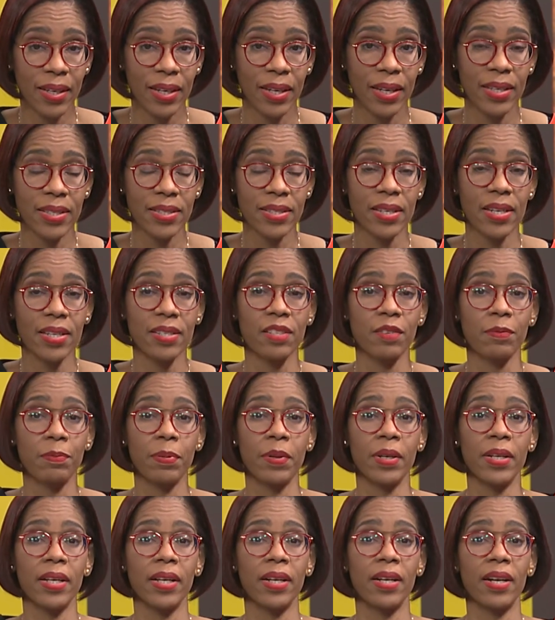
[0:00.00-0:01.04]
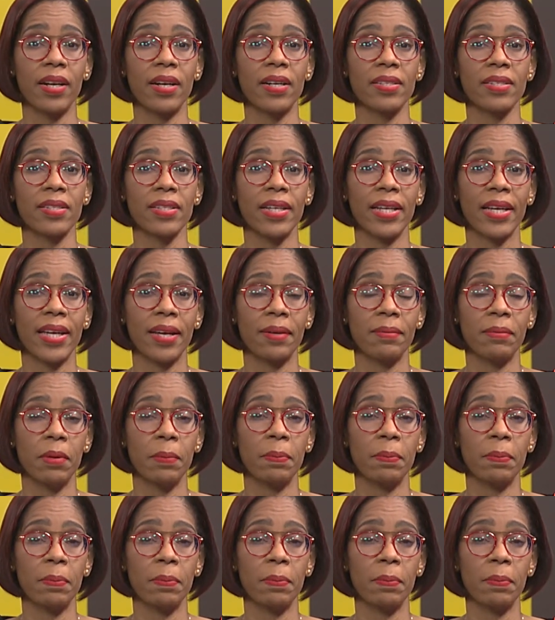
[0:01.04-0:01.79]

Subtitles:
Incidents of Praedial Larceny can be